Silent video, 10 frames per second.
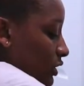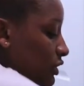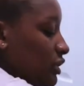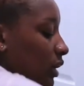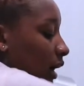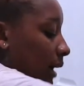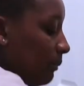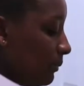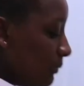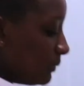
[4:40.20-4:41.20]
So
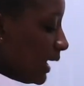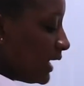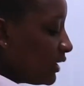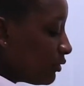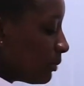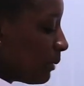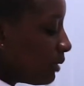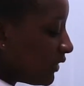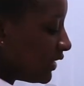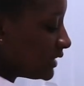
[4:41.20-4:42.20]
um, I didn't
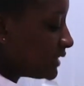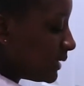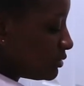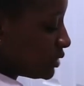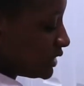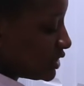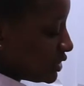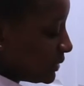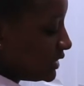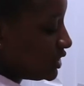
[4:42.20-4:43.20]
remember at that time. So I
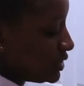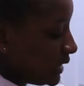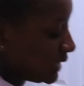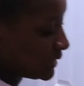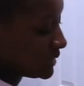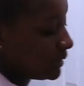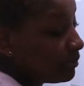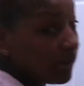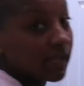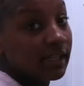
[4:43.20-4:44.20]
just went straight into
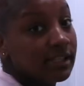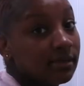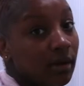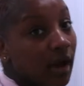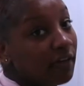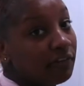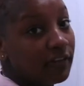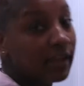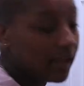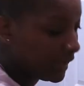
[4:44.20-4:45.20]
making some
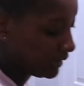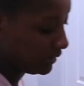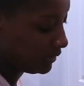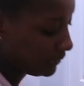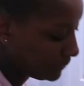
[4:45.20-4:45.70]
coffee and